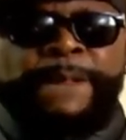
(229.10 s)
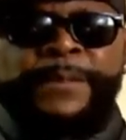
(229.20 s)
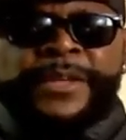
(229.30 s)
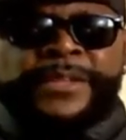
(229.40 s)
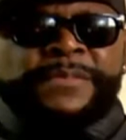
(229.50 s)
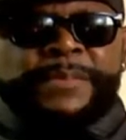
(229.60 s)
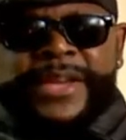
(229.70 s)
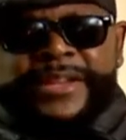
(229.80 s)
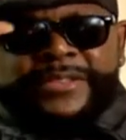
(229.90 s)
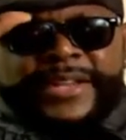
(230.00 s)
I mean, this
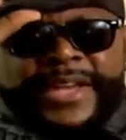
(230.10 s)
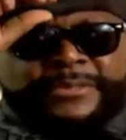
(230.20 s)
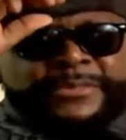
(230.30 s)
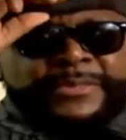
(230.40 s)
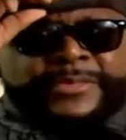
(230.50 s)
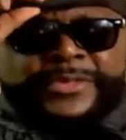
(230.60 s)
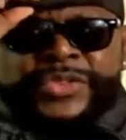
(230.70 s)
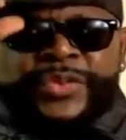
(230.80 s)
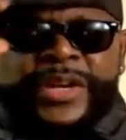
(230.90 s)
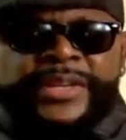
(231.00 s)
man is not
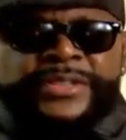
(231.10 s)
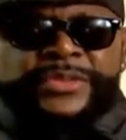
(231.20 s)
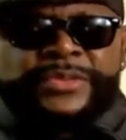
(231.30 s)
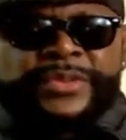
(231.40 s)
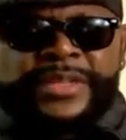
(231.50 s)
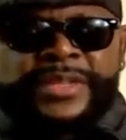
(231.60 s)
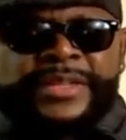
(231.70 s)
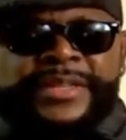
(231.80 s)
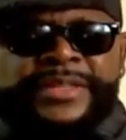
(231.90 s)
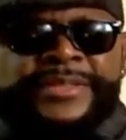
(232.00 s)
trying to
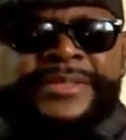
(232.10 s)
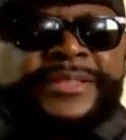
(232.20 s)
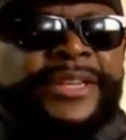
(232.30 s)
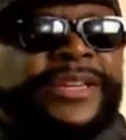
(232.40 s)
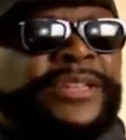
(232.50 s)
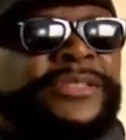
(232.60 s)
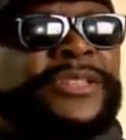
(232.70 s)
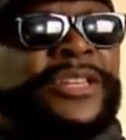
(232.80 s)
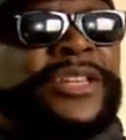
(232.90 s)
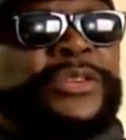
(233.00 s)
take his
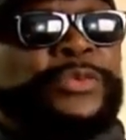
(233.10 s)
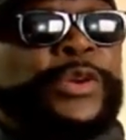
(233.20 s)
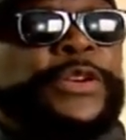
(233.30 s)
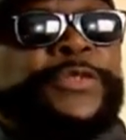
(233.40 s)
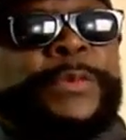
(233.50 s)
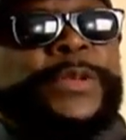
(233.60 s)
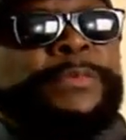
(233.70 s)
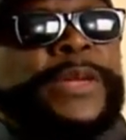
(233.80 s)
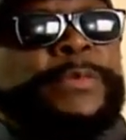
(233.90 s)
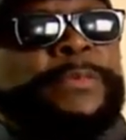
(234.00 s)
kid away from the
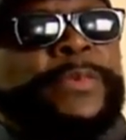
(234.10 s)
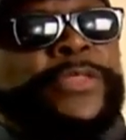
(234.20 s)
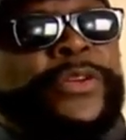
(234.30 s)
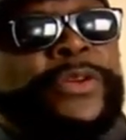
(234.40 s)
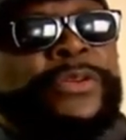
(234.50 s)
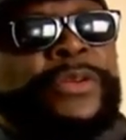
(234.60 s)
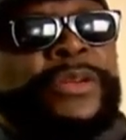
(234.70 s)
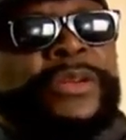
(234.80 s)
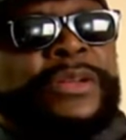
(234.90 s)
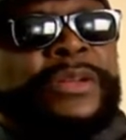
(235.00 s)
baby mother.
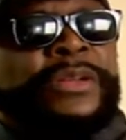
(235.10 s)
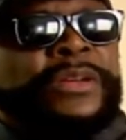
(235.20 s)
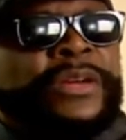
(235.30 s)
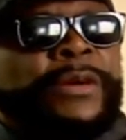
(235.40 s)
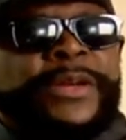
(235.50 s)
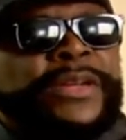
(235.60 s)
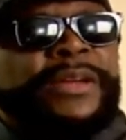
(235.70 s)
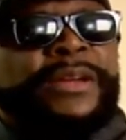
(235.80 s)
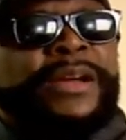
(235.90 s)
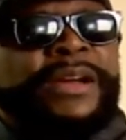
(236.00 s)
I
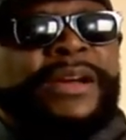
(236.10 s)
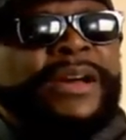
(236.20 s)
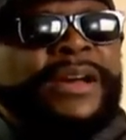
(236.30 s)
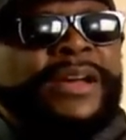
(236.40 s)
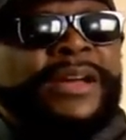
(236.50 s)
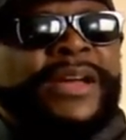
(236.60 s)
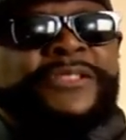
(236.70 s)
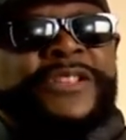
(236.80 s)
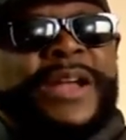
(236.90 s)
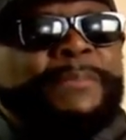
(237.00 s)
mean,
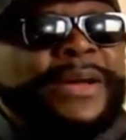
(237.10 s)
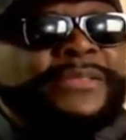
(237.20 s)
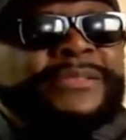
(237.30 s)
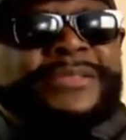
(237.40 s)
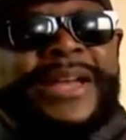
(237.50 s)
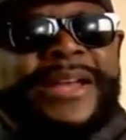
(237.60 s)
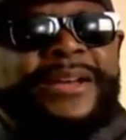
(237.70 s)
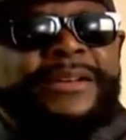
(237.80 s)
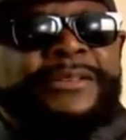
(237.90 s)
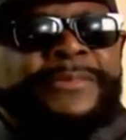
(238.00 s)
that's not my
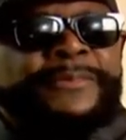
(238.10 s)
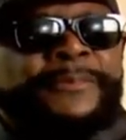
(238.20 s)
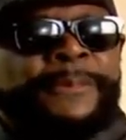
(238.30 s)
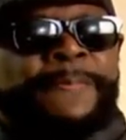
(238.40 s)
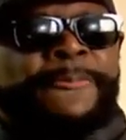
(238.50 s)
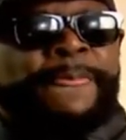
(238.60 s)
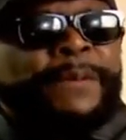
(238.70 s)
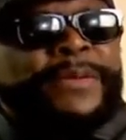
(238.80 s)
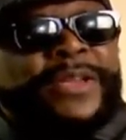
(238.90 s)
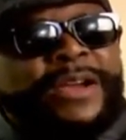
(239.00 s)
style.
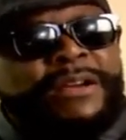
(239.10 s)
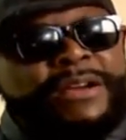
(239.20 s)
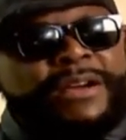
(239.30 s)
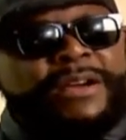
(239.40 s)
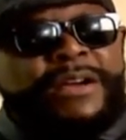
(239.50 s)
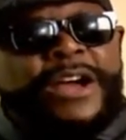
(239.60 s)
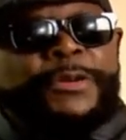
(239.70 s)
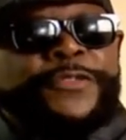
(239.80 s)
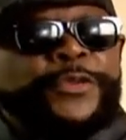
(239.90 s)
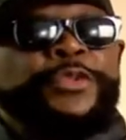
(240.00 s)
I mean, I'm a for